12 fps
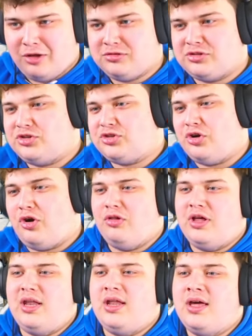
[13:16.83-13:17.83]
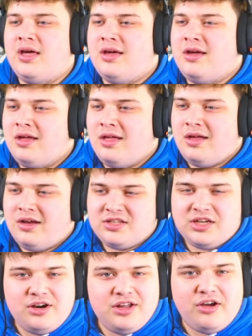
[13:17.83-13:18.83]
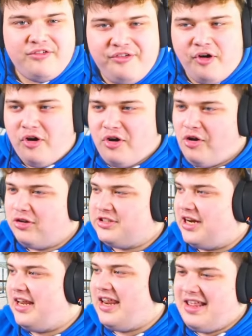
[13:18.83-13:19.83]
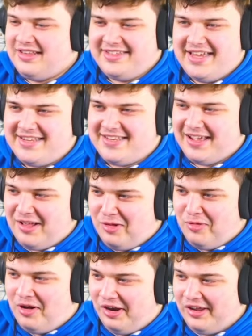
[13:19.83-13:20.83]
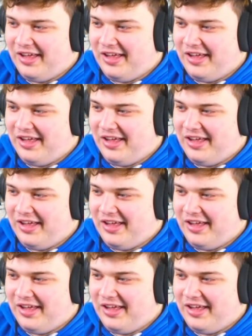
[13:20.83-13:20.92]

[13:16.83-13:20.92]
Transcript: scroll in. Because I already got four goals and I didn't see a single one.